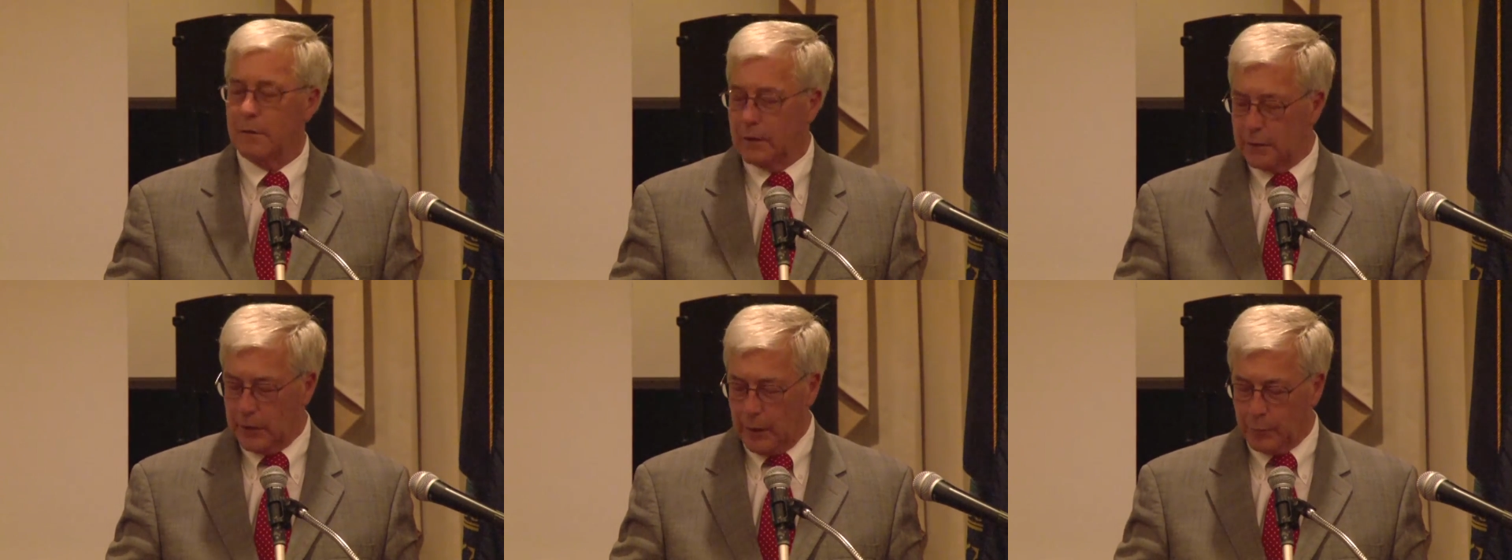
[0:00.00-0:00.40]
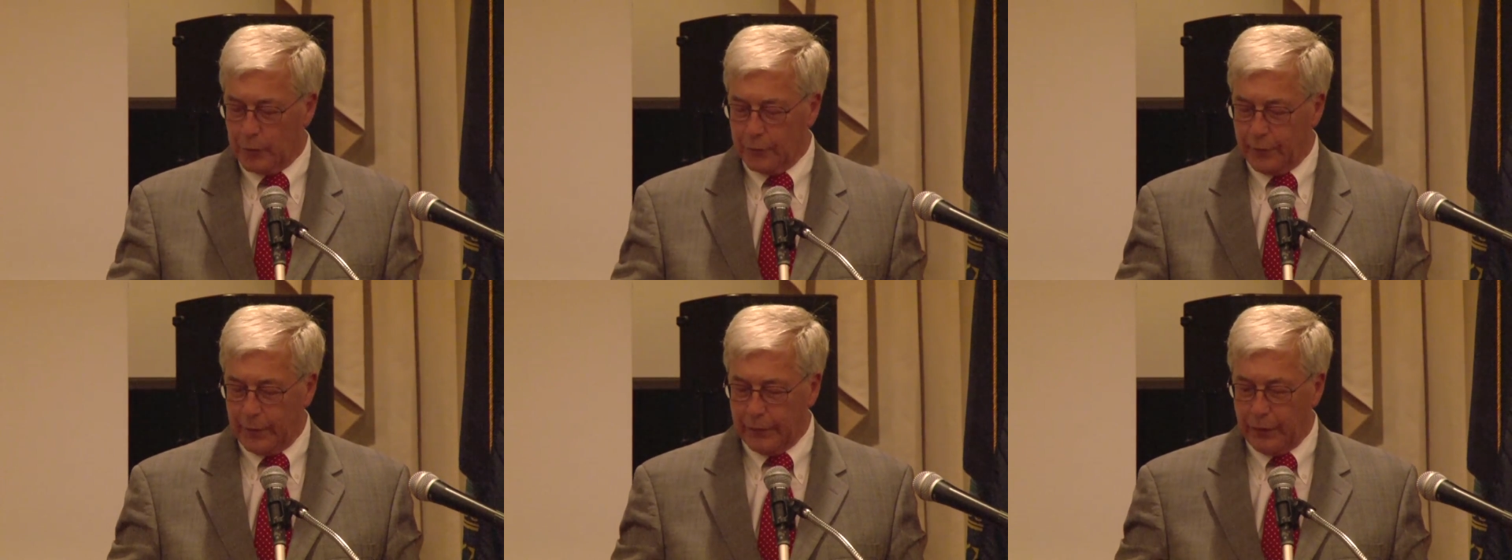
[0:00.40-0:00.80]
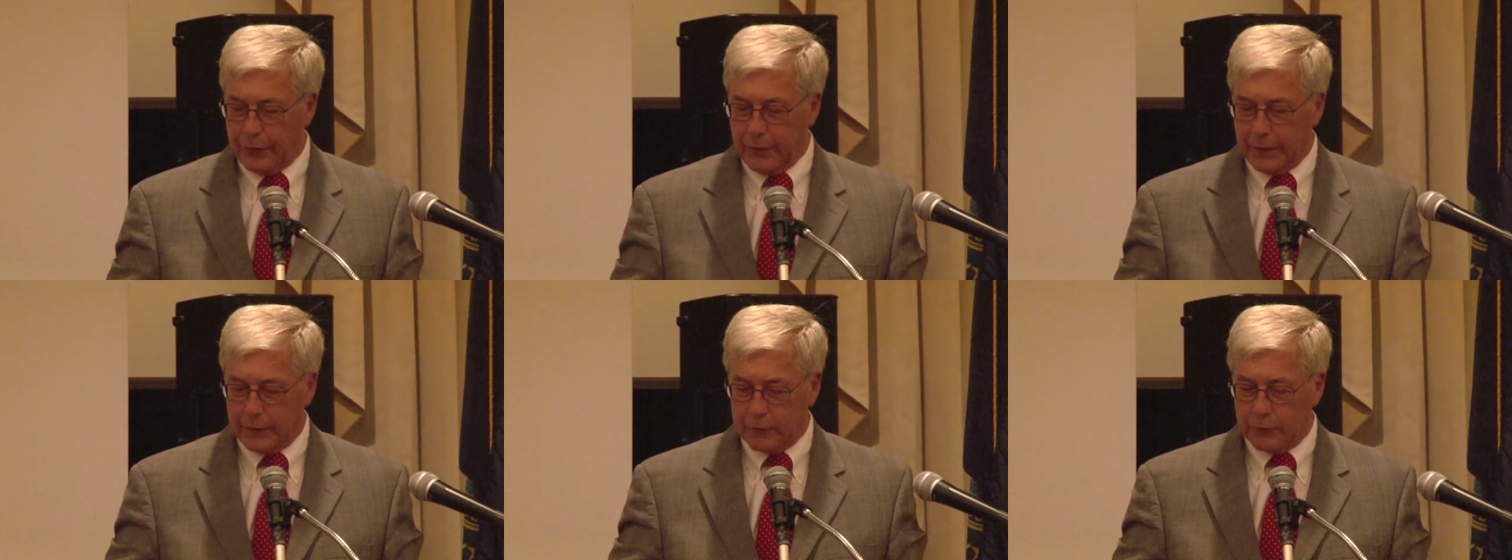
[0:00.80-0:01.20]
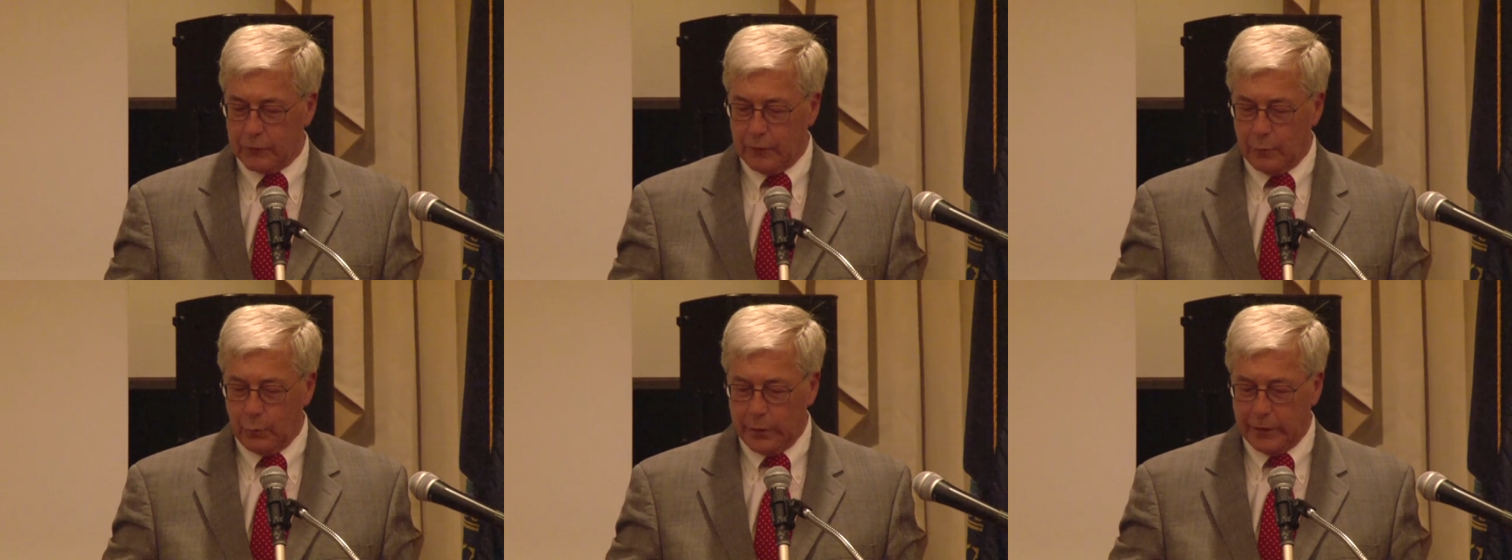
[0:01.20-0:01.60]
a number of other things
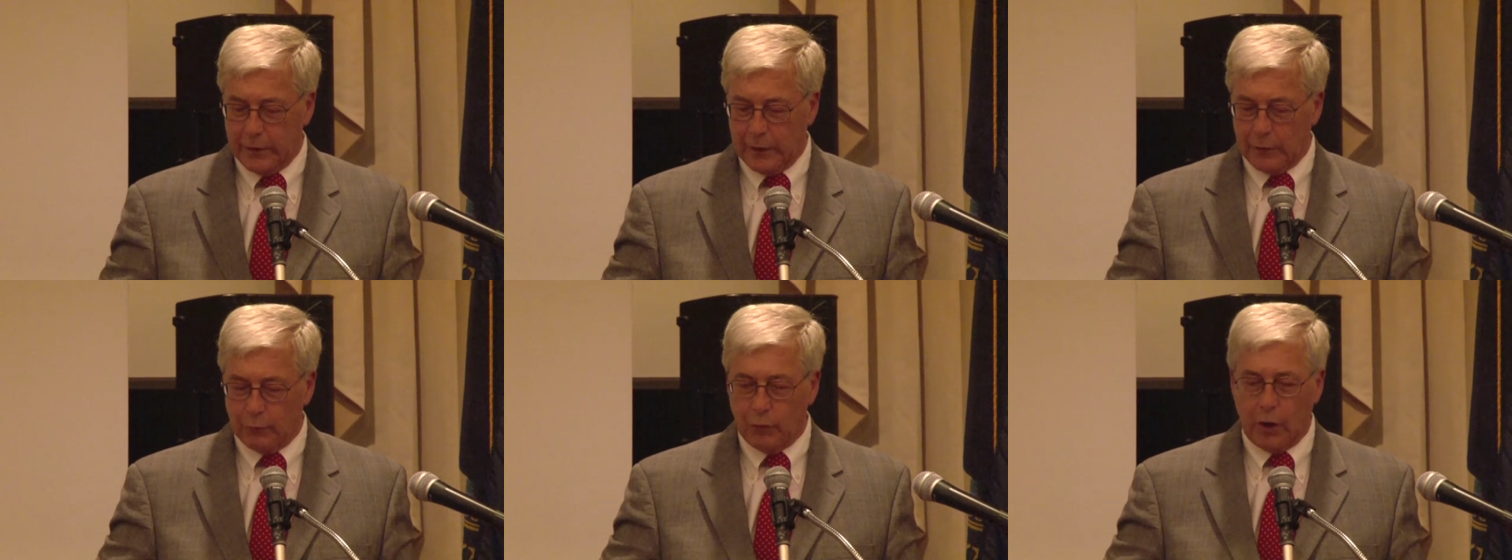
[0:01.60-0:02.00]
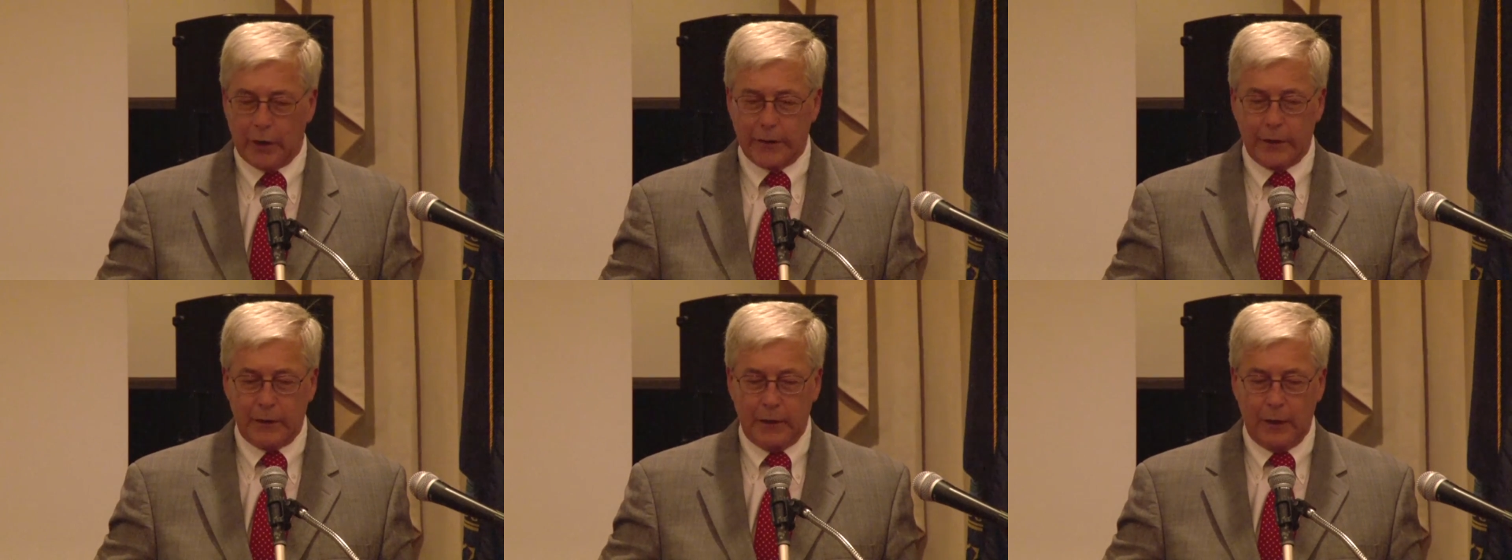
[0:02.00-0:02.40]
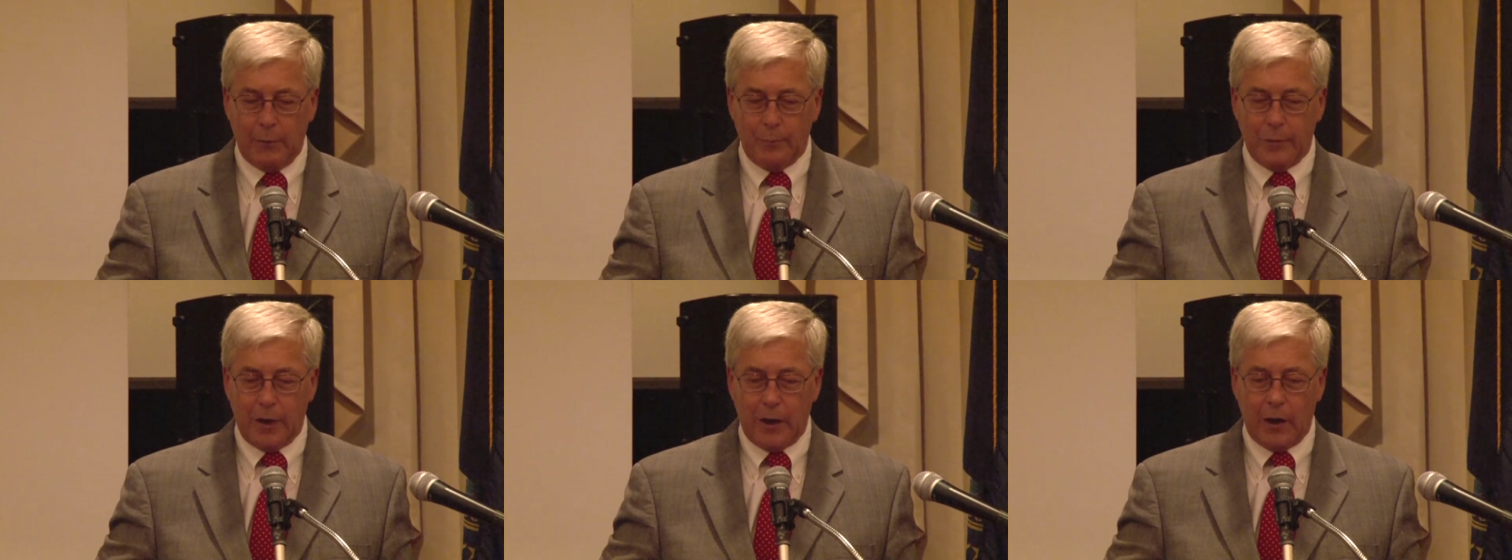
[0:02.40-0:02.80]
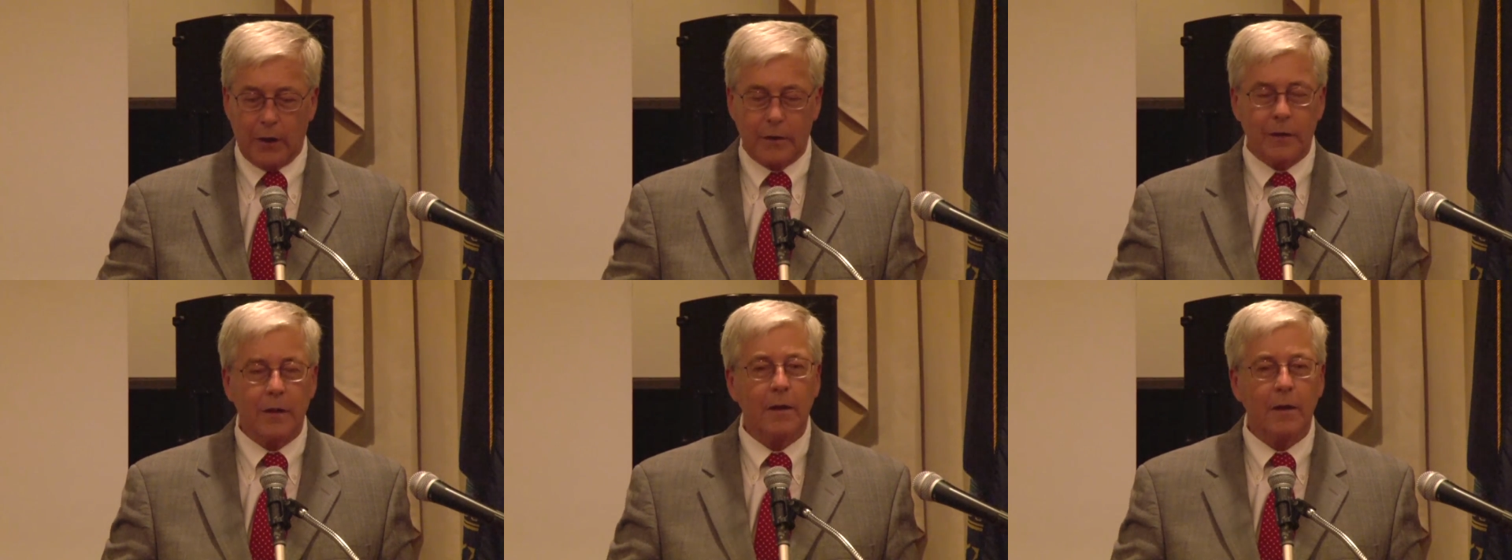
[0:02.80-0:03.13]
that we did at Rockingham Park.